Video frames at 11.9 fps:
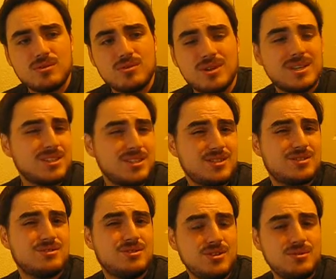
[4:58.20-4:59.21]

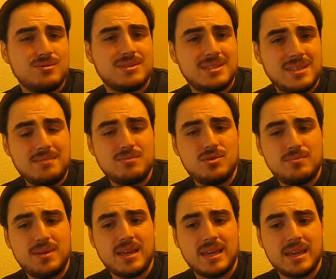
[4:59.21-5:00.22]
Christians do seem to
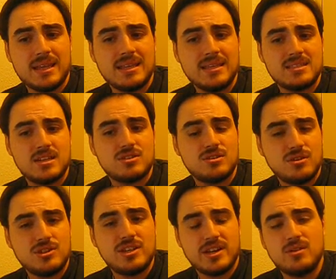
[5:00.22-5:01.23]
be at least
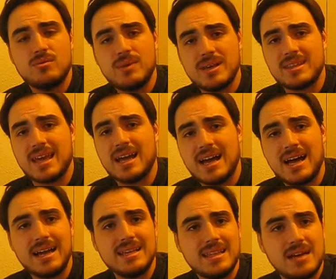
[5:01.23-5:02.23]
associated with a
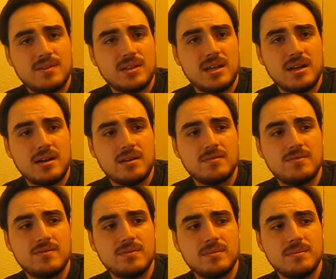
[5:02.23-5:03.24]
high level of